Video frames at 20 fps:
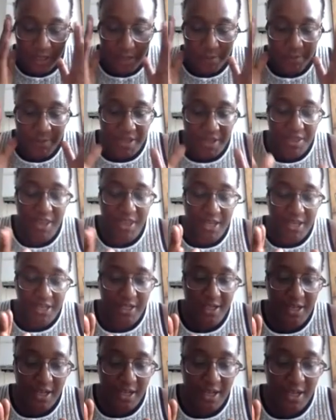But
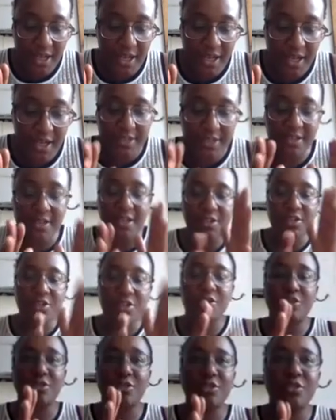then as I
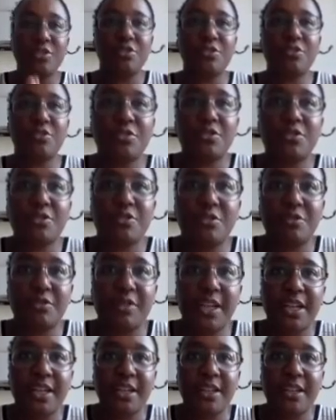got used to
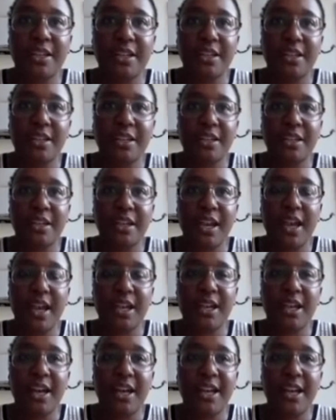it,
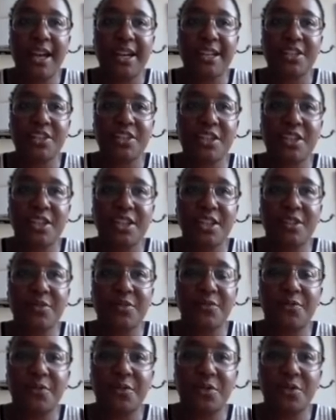and I actually
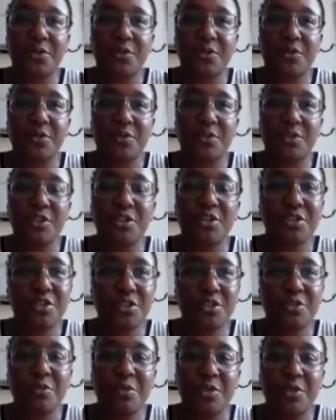thought, you
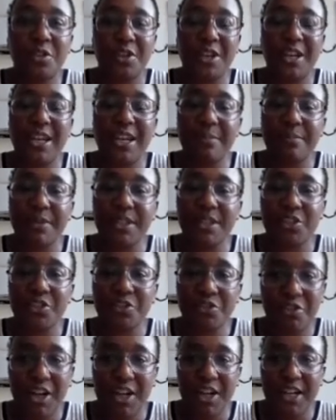know what, let me
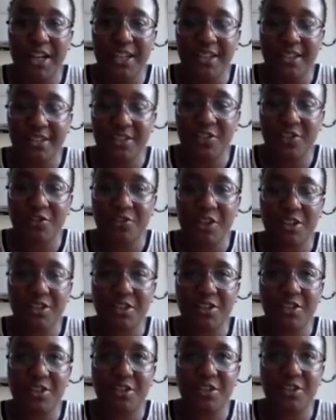try this
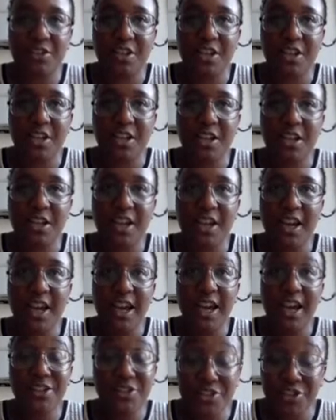structured.
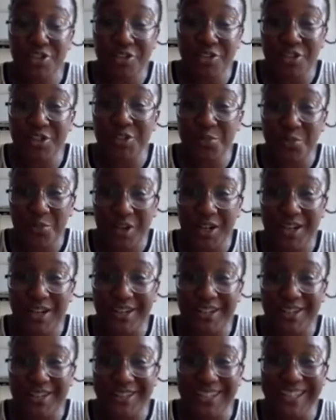And it's
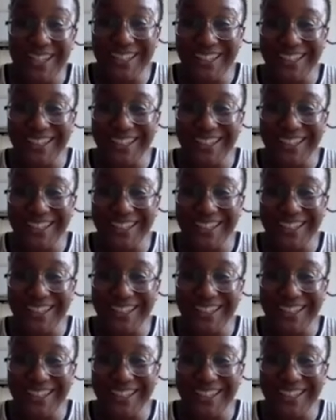worked.